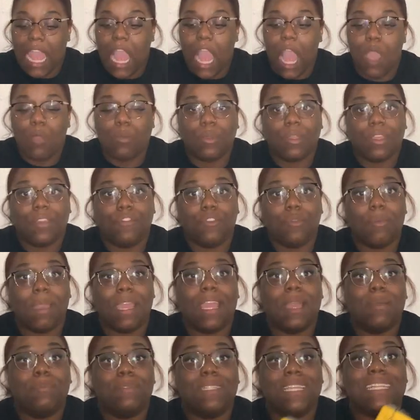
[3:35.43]
I will give you my
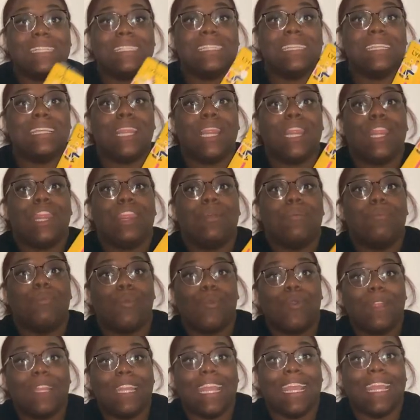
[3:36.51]
updates in the
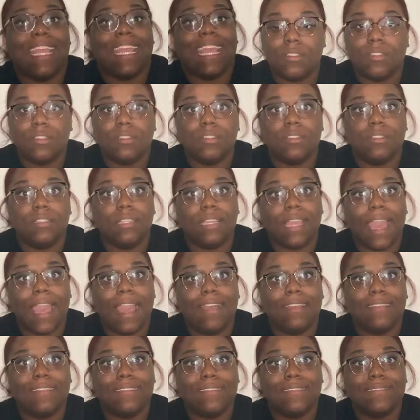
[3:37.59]
morning. Yeah,
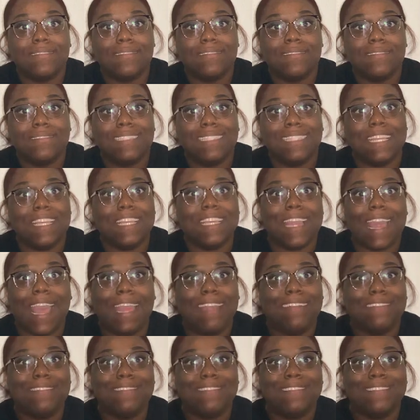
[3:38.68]
see you then.